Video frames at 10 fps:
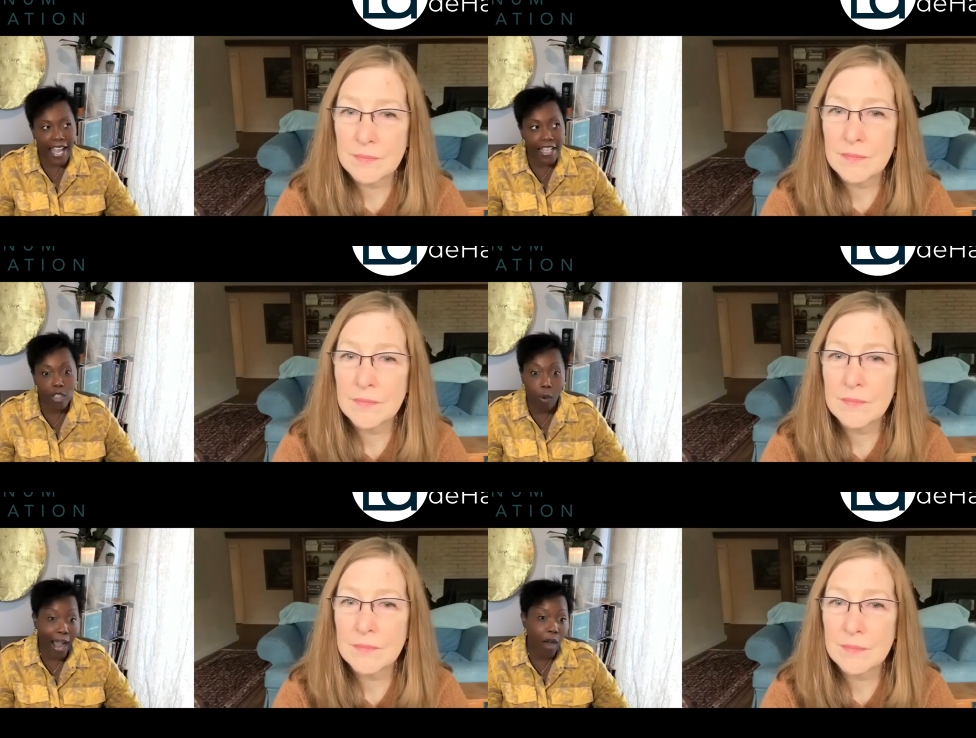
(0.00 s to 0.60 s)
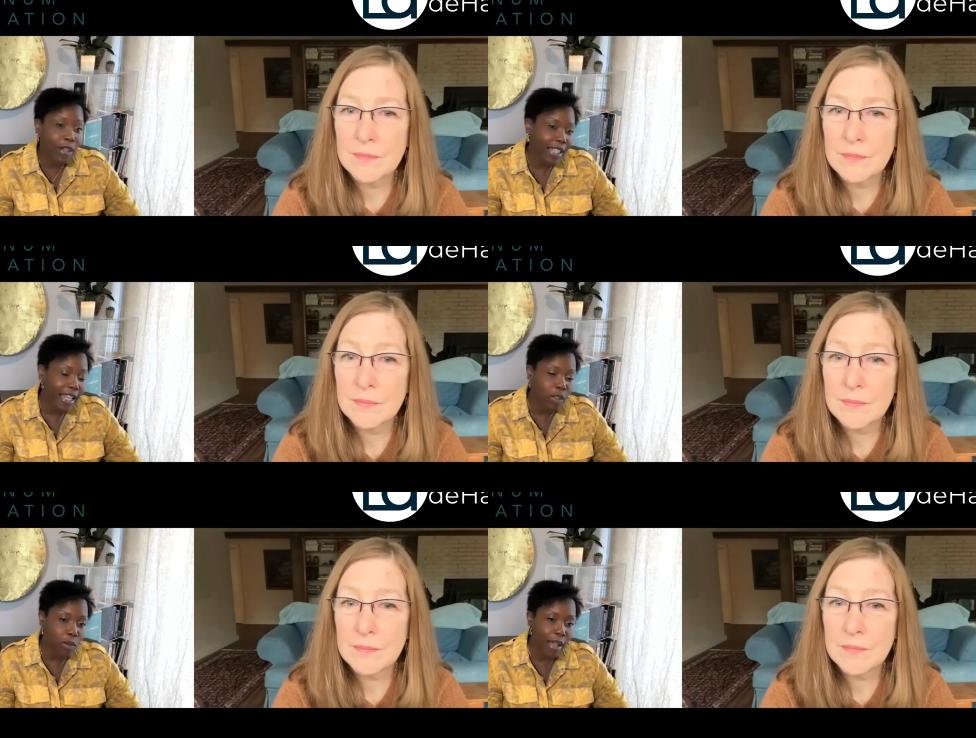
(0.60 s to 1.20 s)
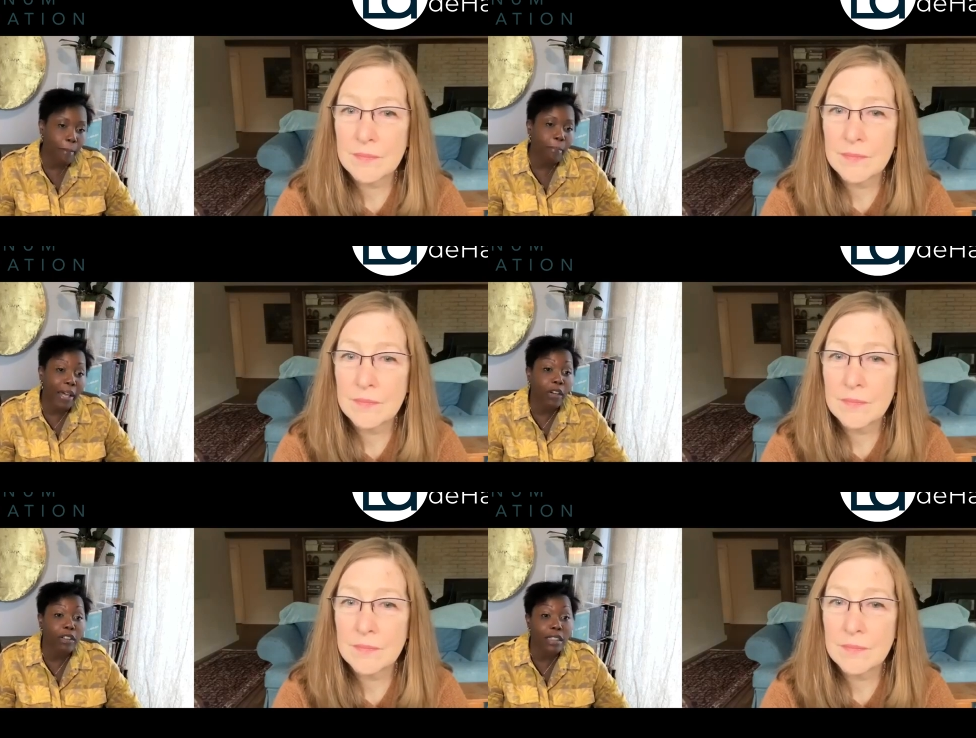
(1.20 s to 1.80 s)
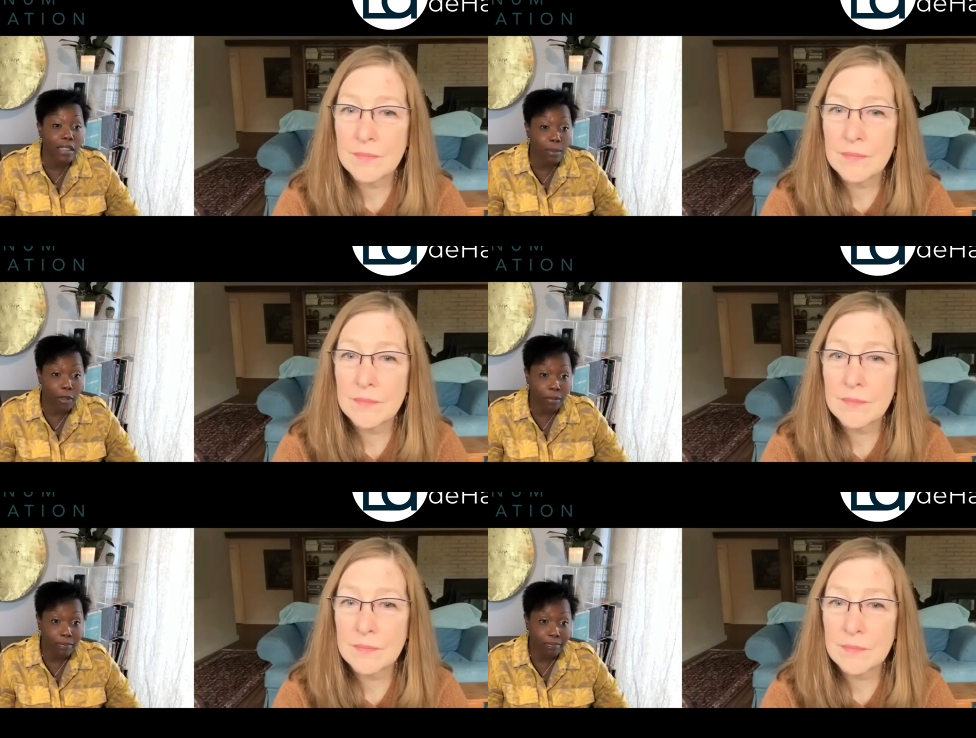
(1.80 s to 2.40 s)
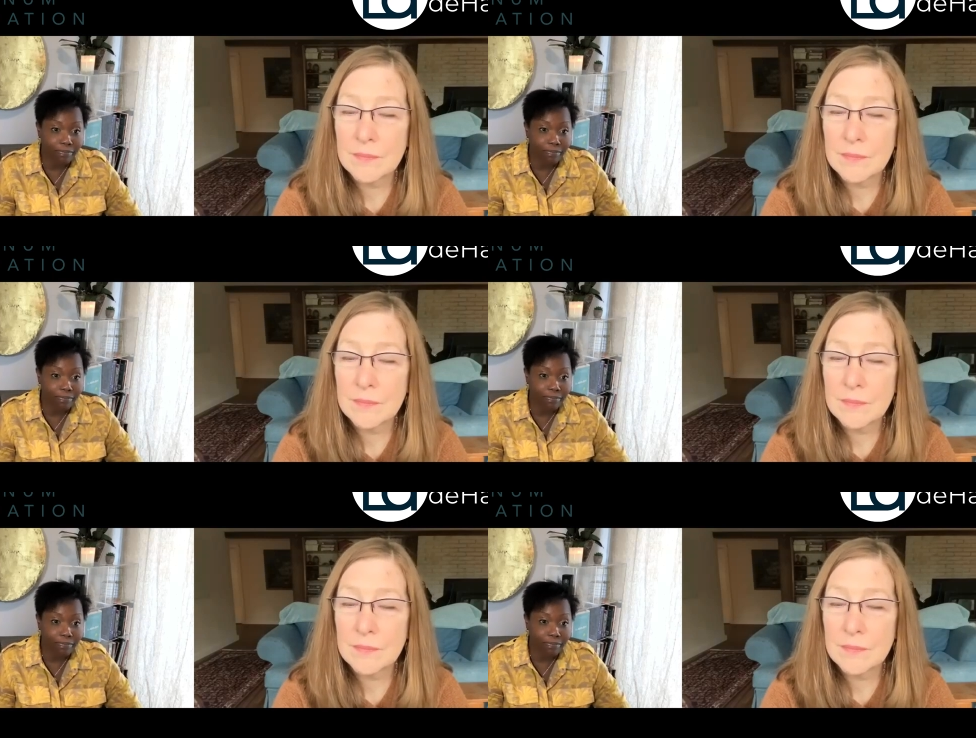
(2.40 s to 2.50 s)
Speaker 1: And so how could I do that better and deeper?